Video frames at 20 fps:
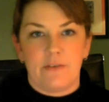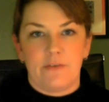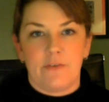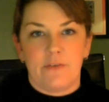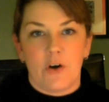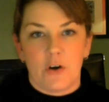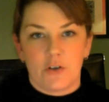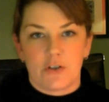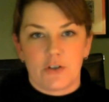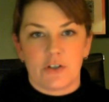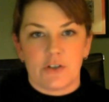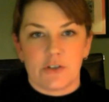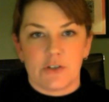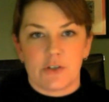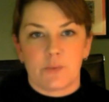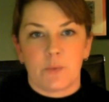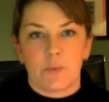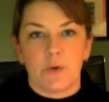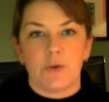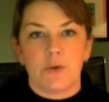
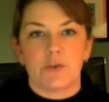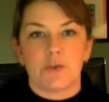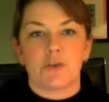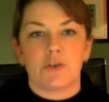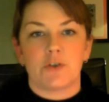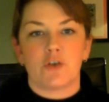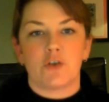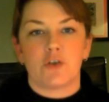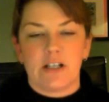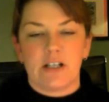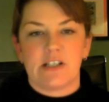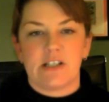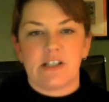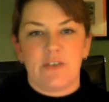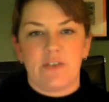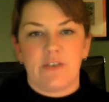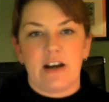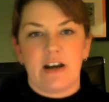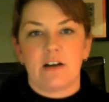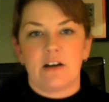virgins would
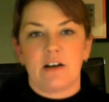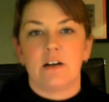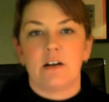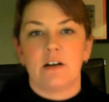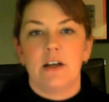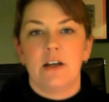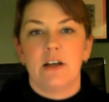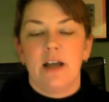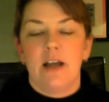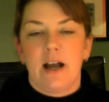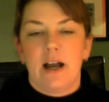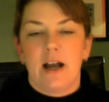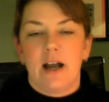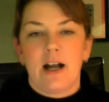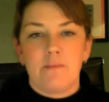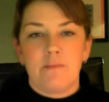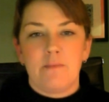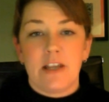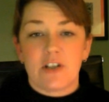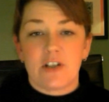transfer
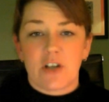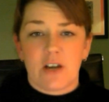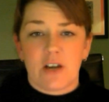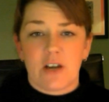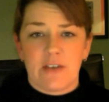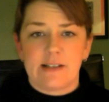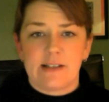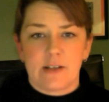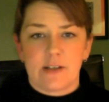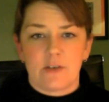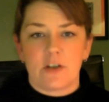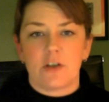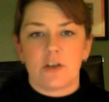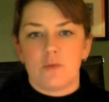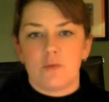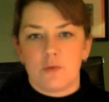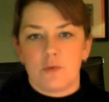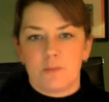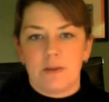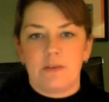HIV, so that you
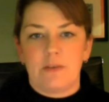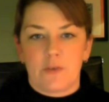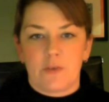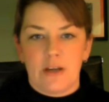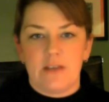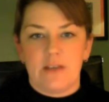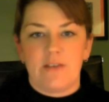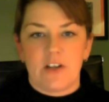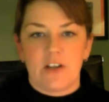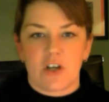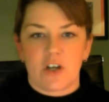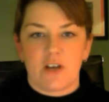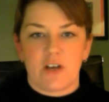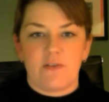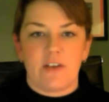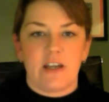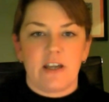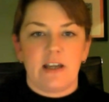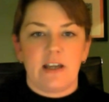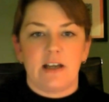would be free of HIV,
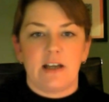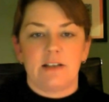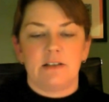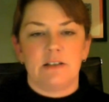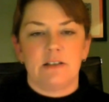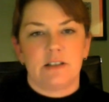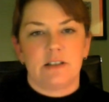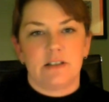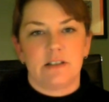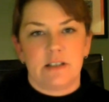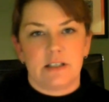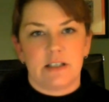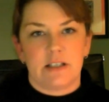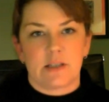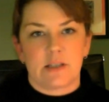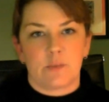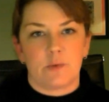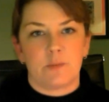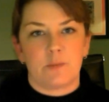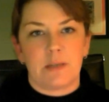and that this